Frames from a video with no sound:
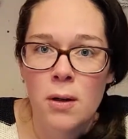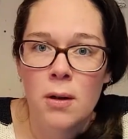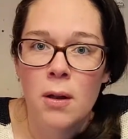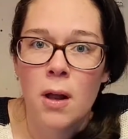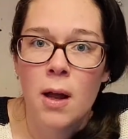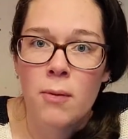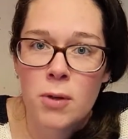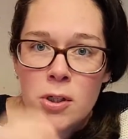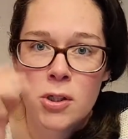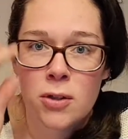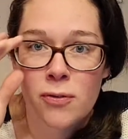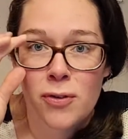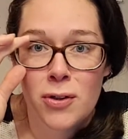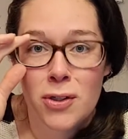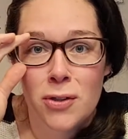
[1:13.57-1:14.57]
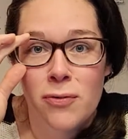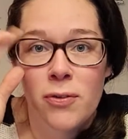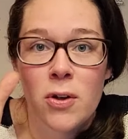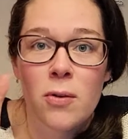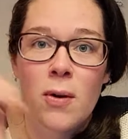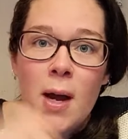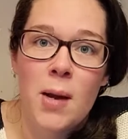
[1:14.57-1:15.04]
I watched the first
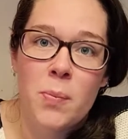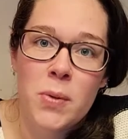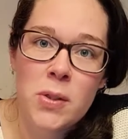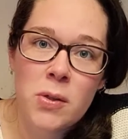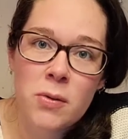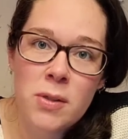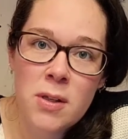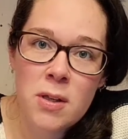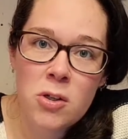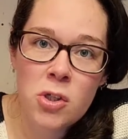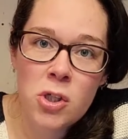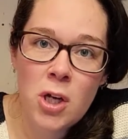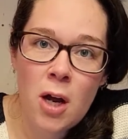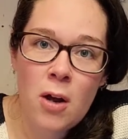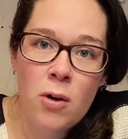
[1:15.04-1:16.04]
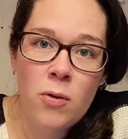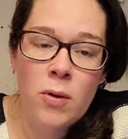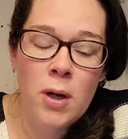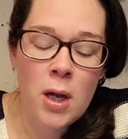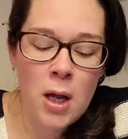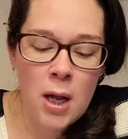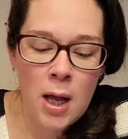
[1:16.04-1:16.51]
few episodes of the show.
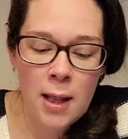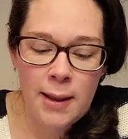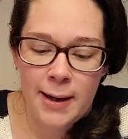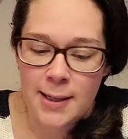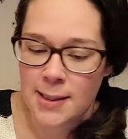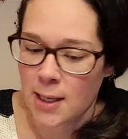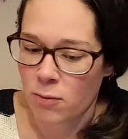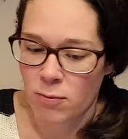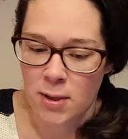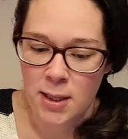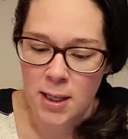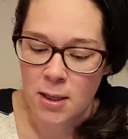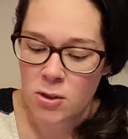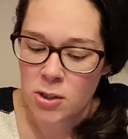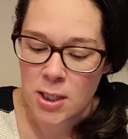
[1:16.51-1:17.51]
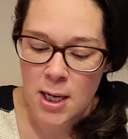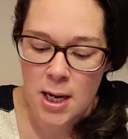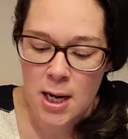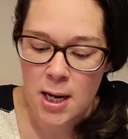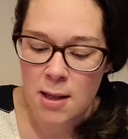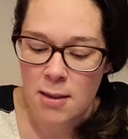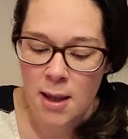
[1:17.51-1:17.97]
Like I said, really
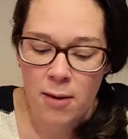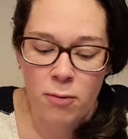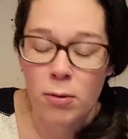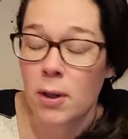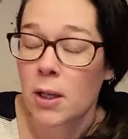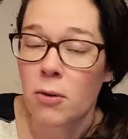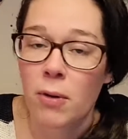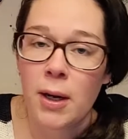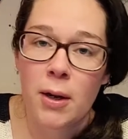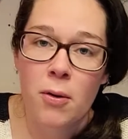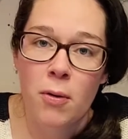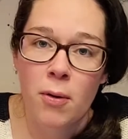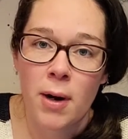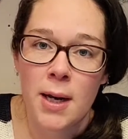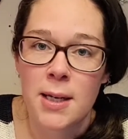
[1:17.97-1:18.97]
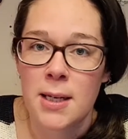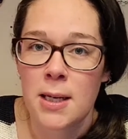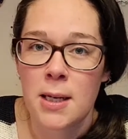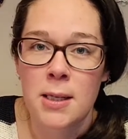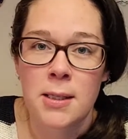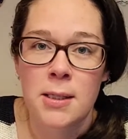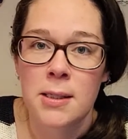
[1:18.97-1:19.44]
entertaining. They have really great core
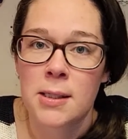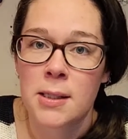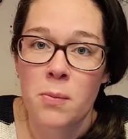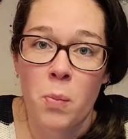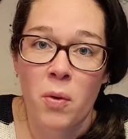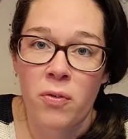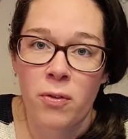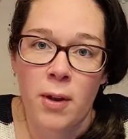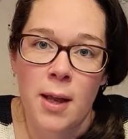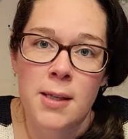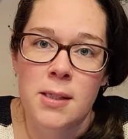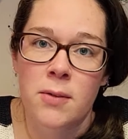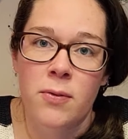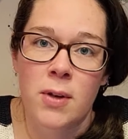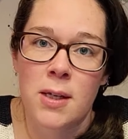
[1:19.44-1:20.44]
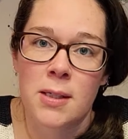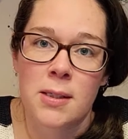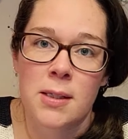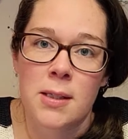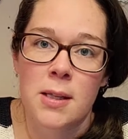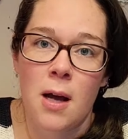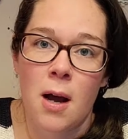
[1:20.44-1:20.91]
ideas and simple
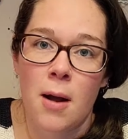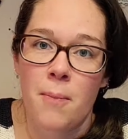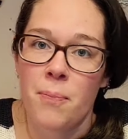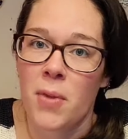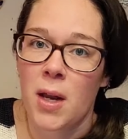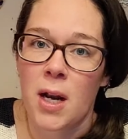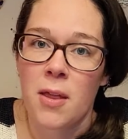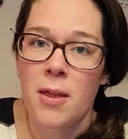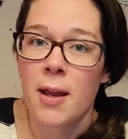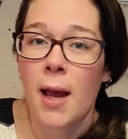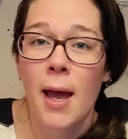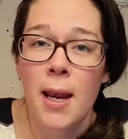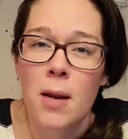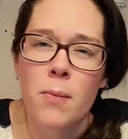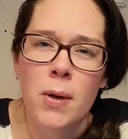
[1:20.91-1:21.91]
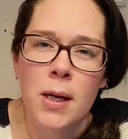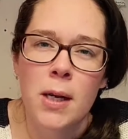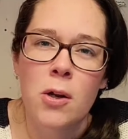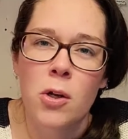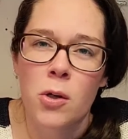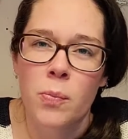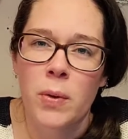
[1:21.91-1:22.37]
philosophies that I think anybody
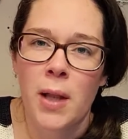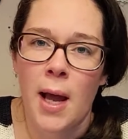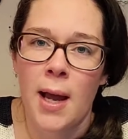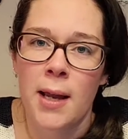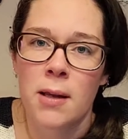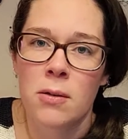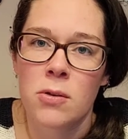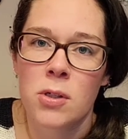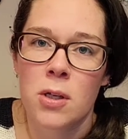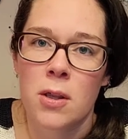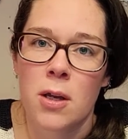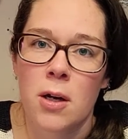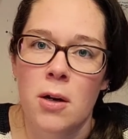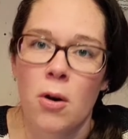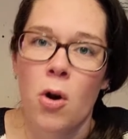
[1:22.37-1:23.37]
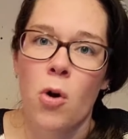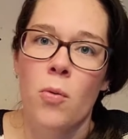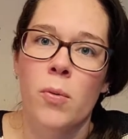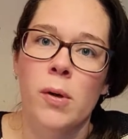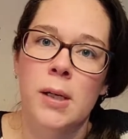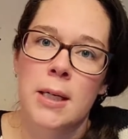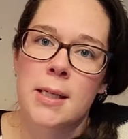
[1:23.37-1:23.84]
could apply to their home
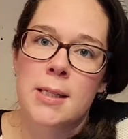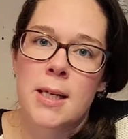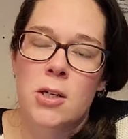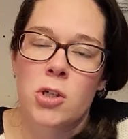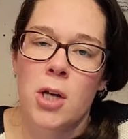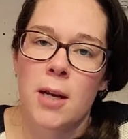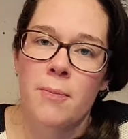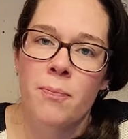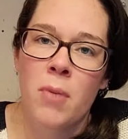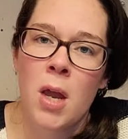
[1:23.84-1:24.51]
organization.